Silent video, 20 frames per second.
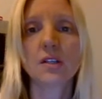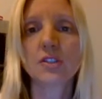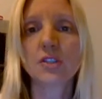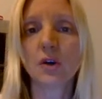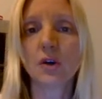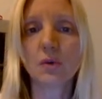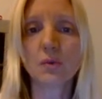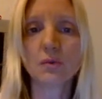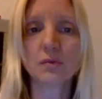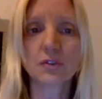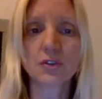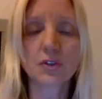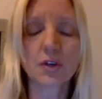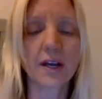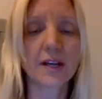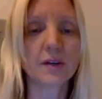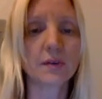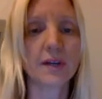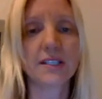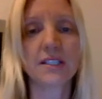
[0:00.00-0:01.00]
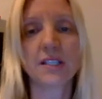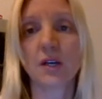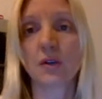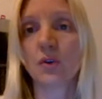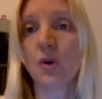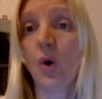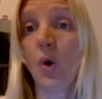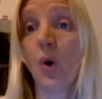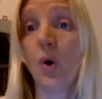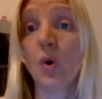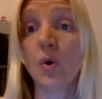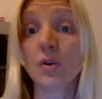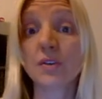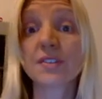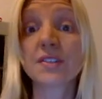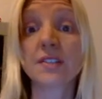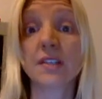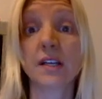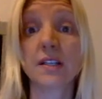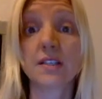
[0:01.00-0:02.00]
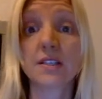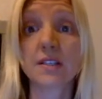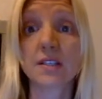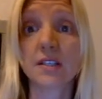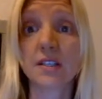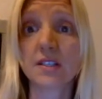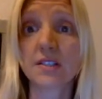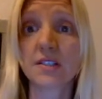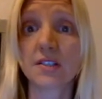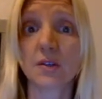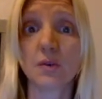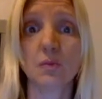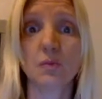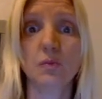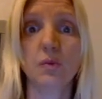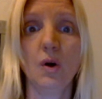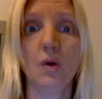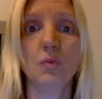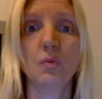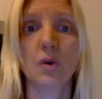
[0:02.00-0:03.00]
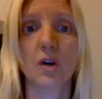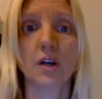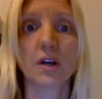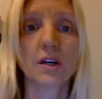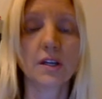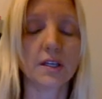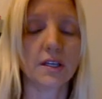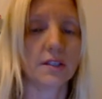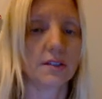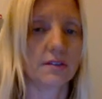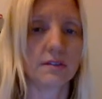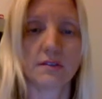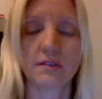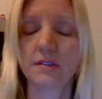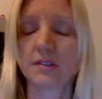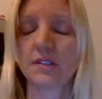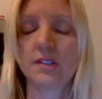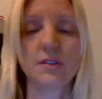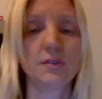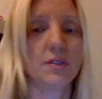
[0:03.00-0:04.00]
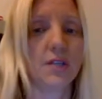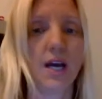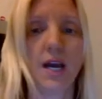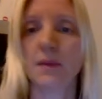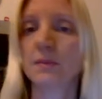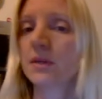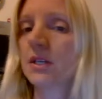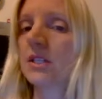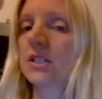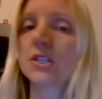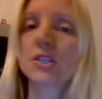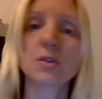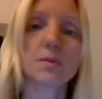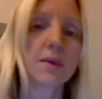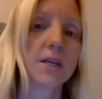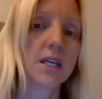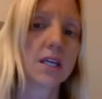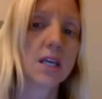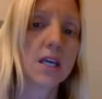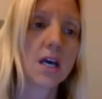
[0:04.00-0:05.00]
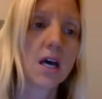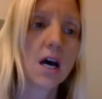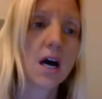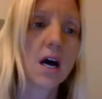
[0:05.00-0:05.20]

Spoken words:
Don't try to write down whole sentences. It won't work. It's too time consuming.